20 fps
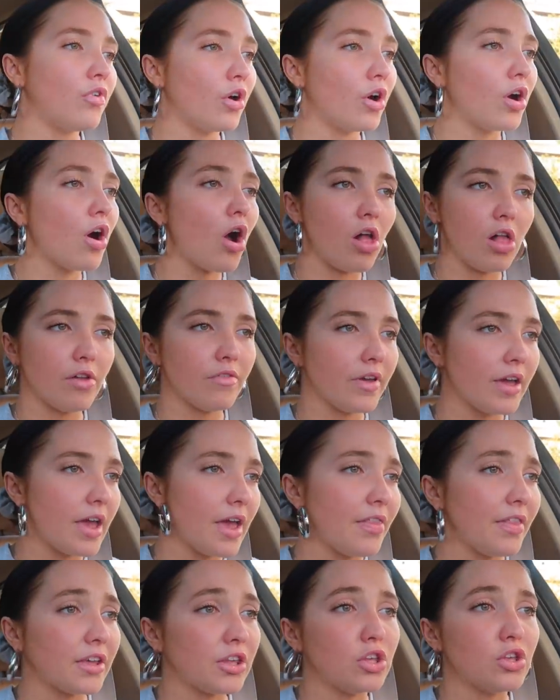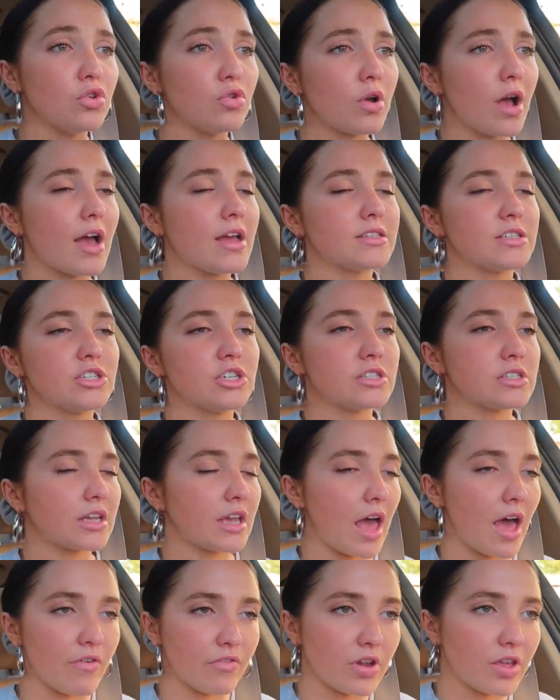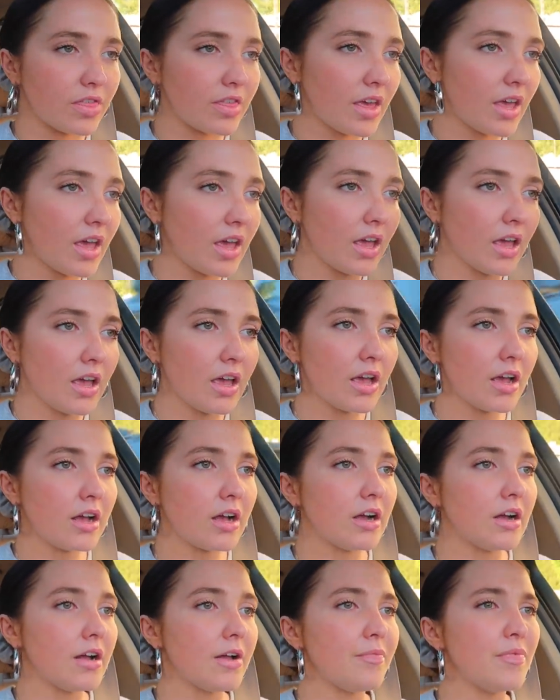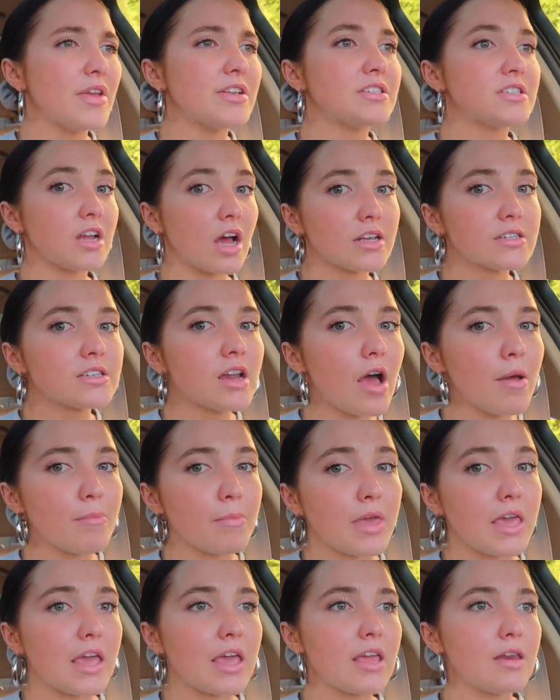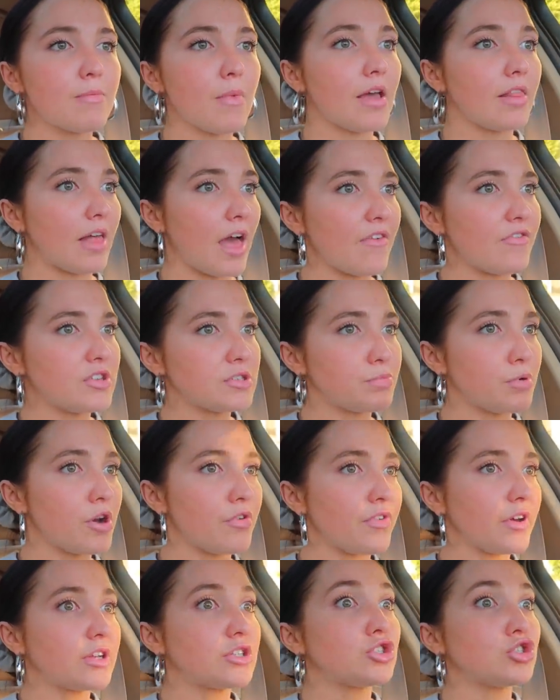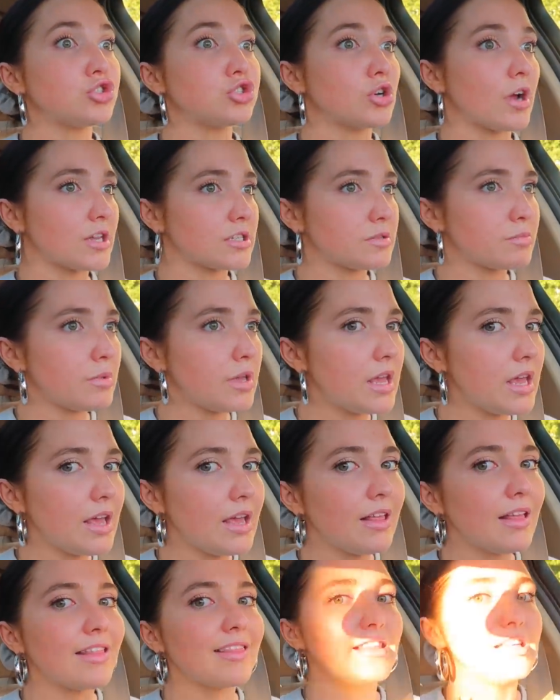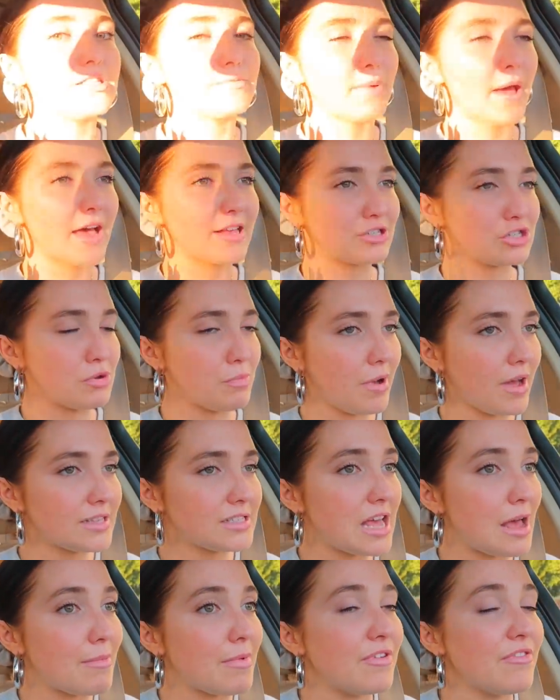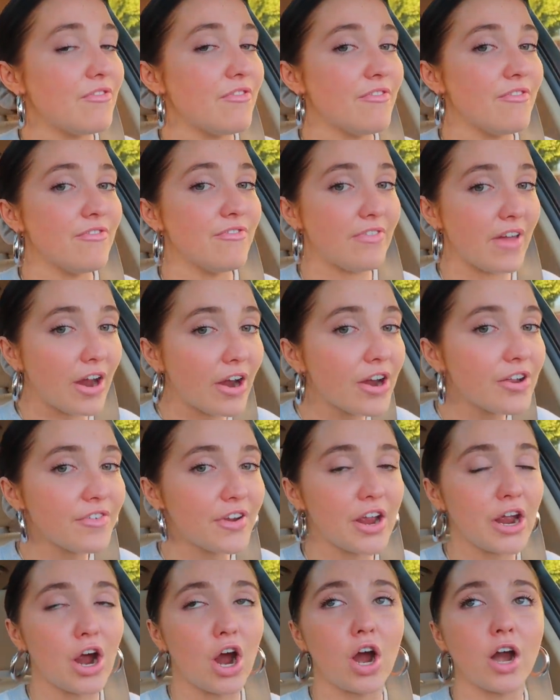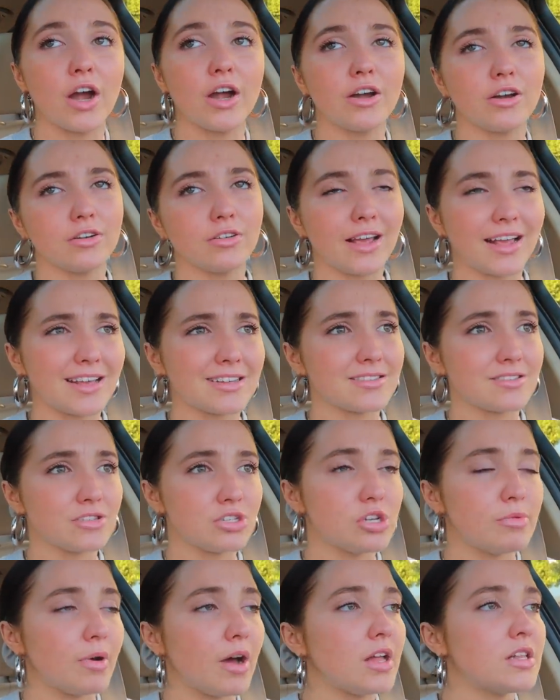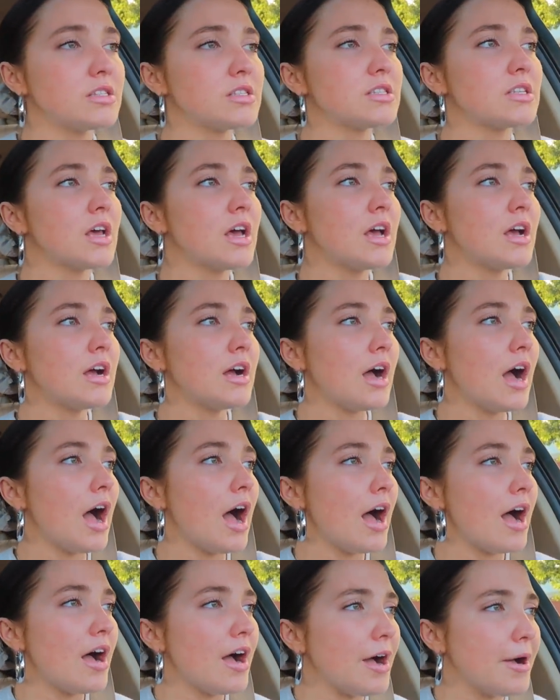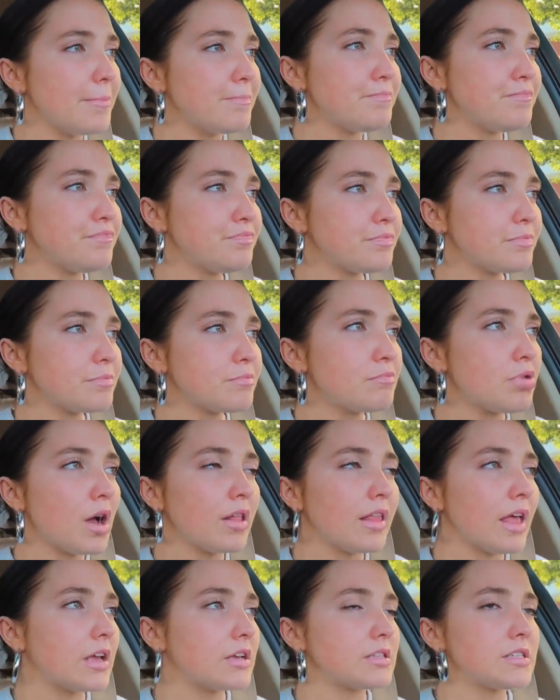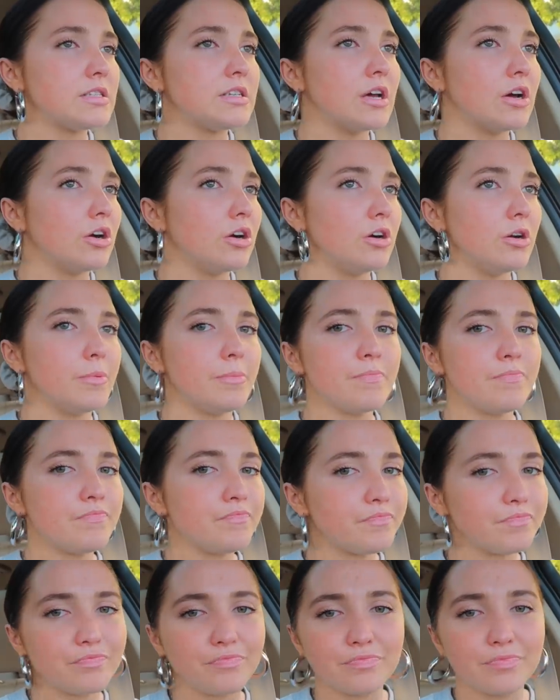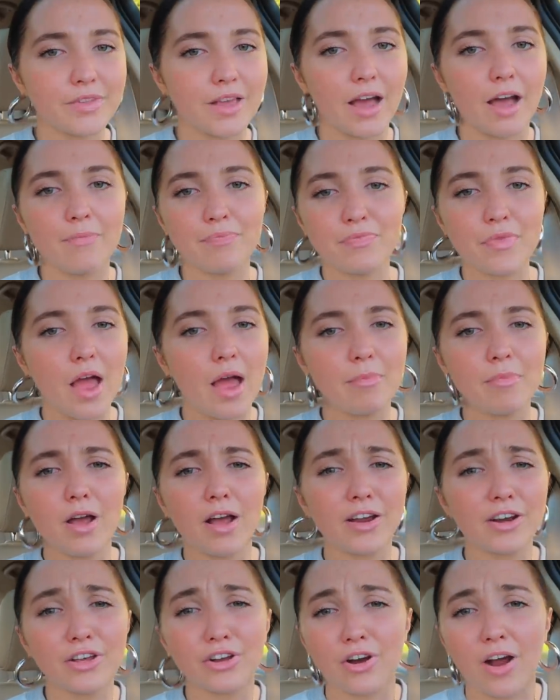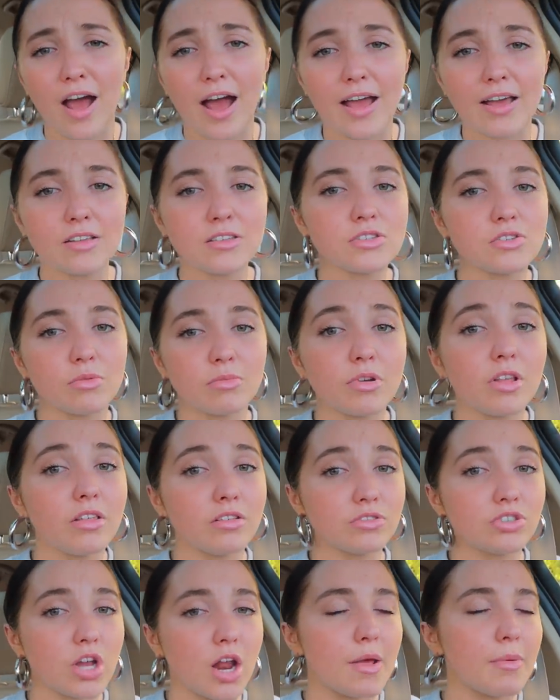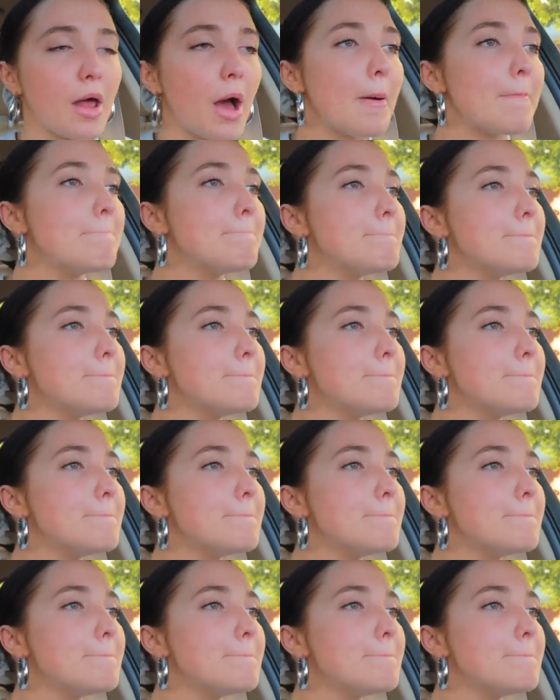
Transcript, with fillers: for all of it and like you guys and just like everything. That does not mean my life is perfect. Trust me, these past few months have been very, very hard, or I guess two months. Um, but like still, yeah, I'm not gonna cry, so I'm gonna shut up